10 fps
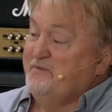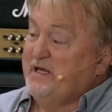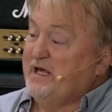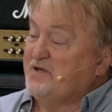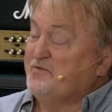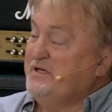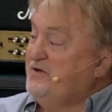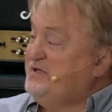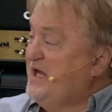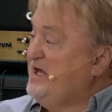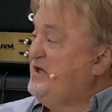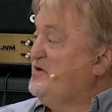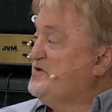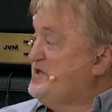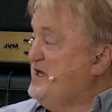Because when you
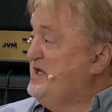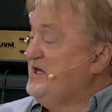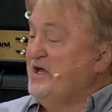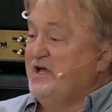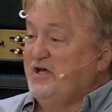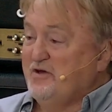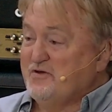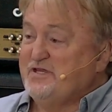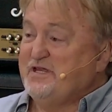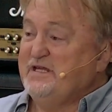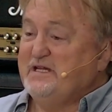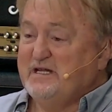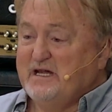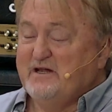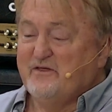take your seat, you're
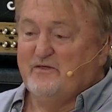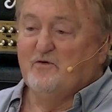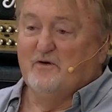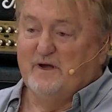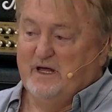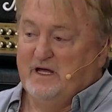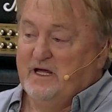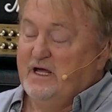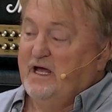seated in authority.